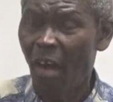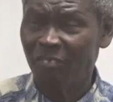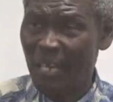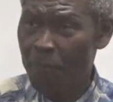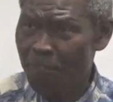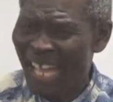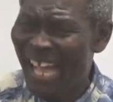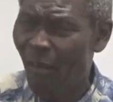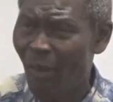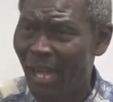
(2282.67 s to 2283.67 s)
of the
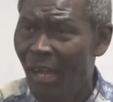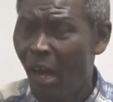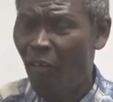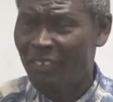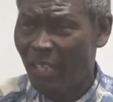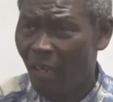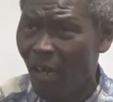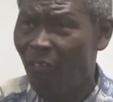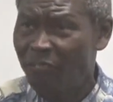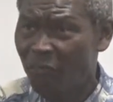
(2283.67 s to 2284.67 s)
power of the
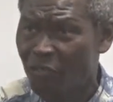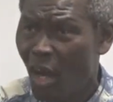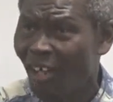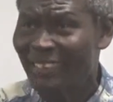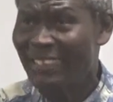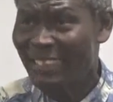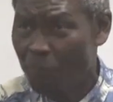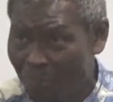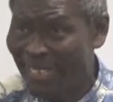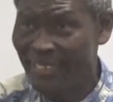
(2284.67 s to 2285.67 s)
love of God in the
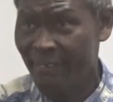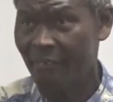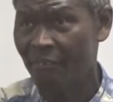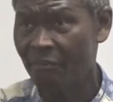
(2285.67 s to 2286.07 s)
being.